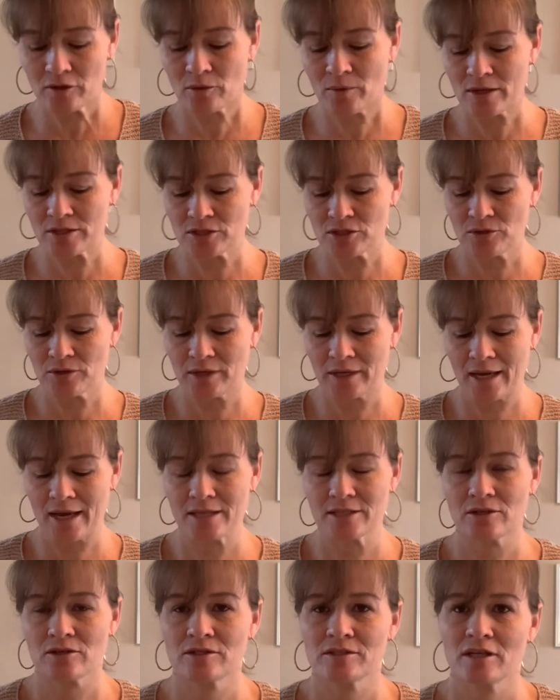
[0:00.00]
question you can
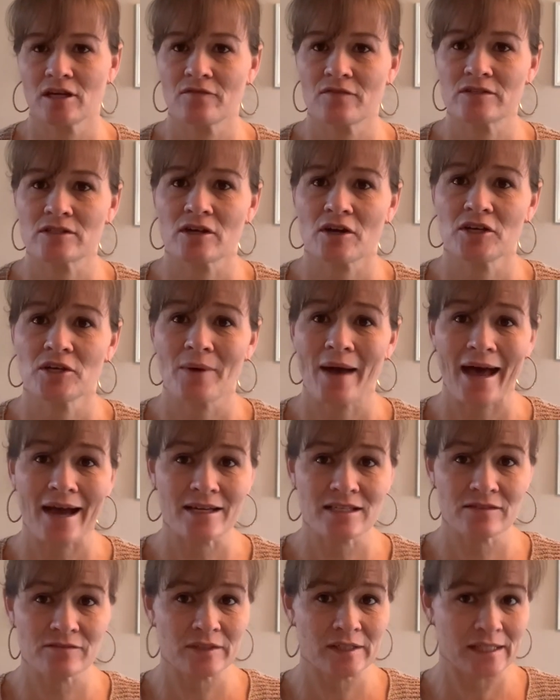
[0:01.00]
ask yourself is, are you
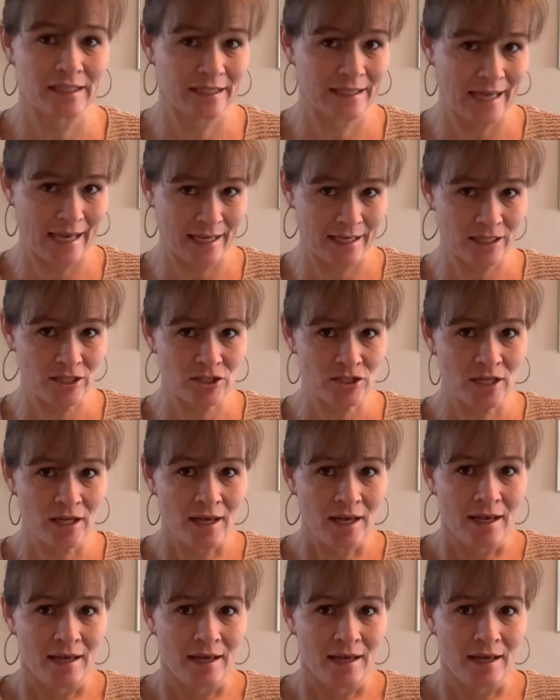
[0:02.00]
actively engaged